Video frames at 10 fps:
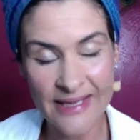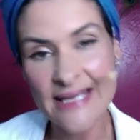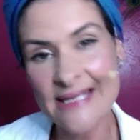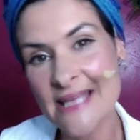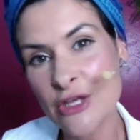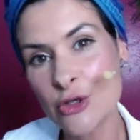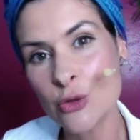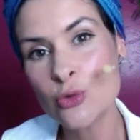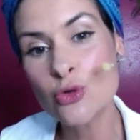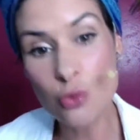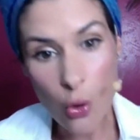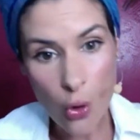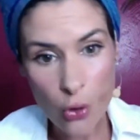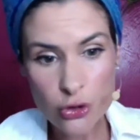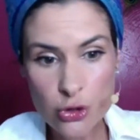is that you
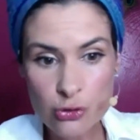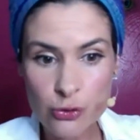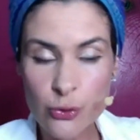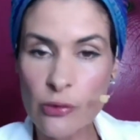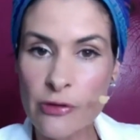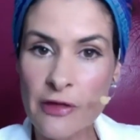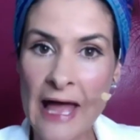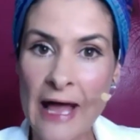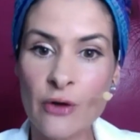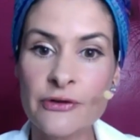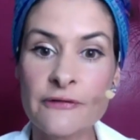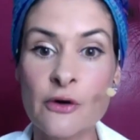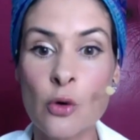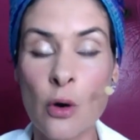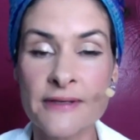draw truth out of the
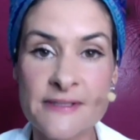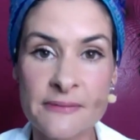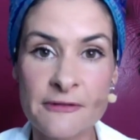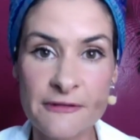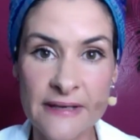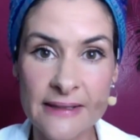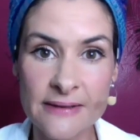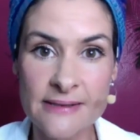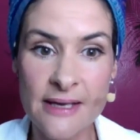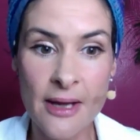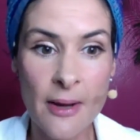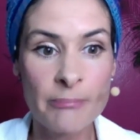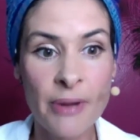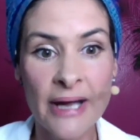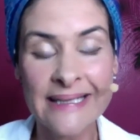quantum field
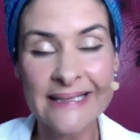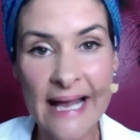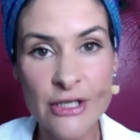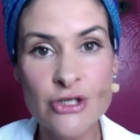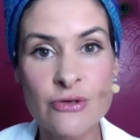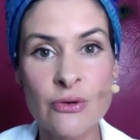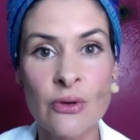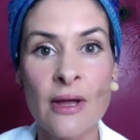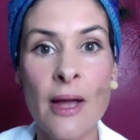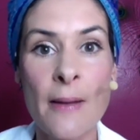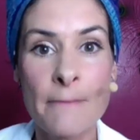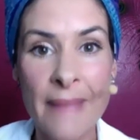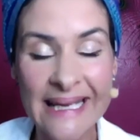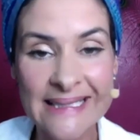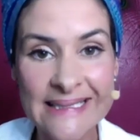by natural
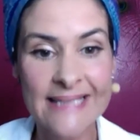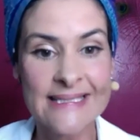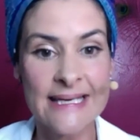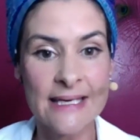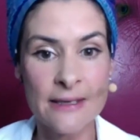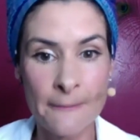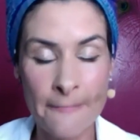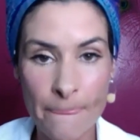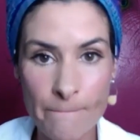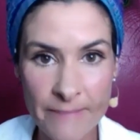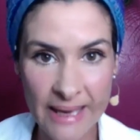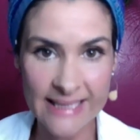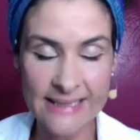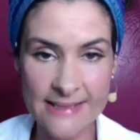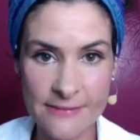magnetic
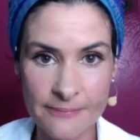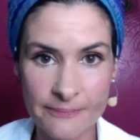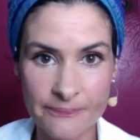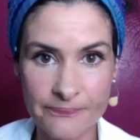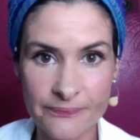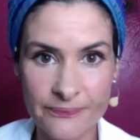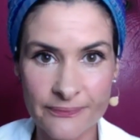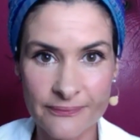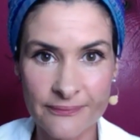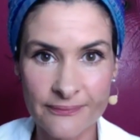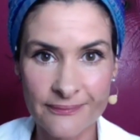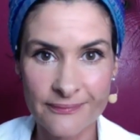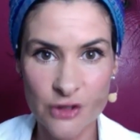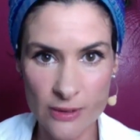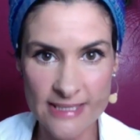mechanism.
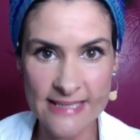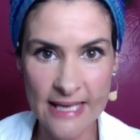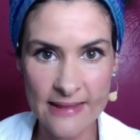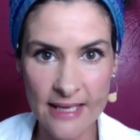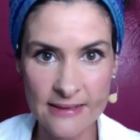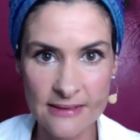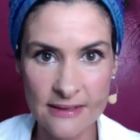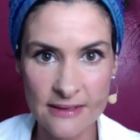You understand that?